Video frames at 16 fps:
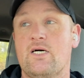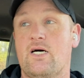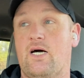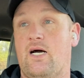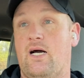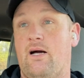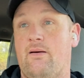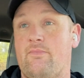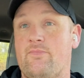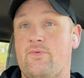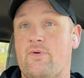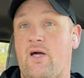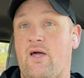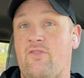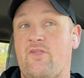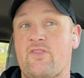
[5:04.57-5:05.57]

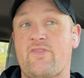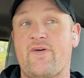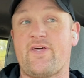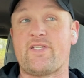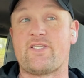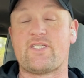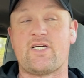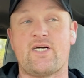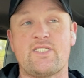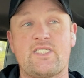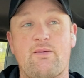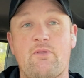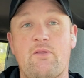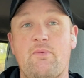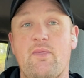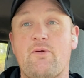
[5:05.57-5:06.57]
I think that
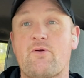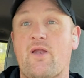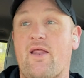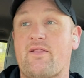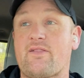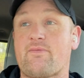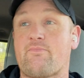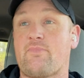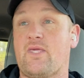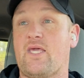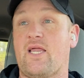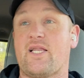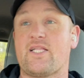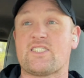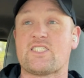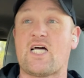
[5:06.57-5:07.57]
WWE would be
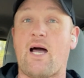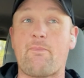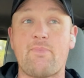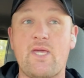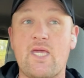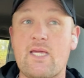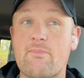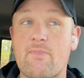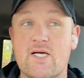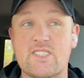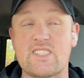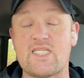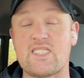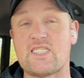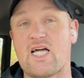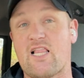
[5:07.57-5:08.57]
at its top peak,
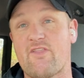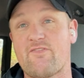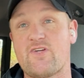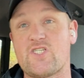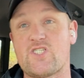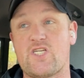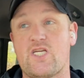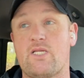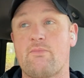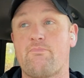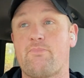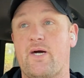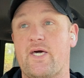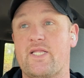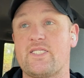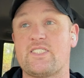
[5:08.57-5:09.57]
must-see television,
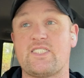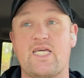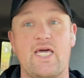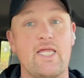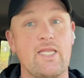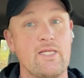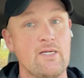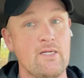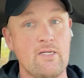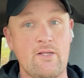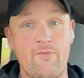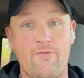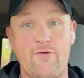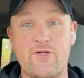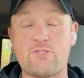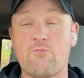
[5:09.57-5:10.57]
but instead,
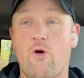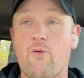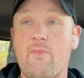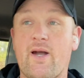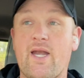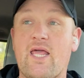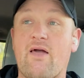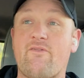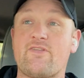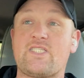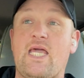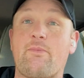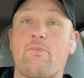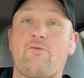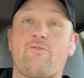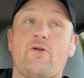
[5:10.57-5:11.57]
there's more money on the
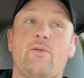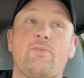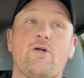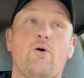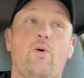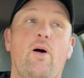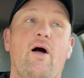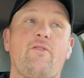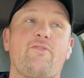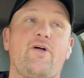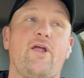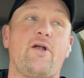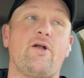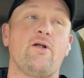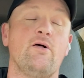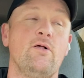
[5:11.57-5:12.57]
table for him to go out
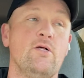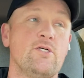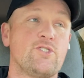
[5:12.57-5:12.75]
there.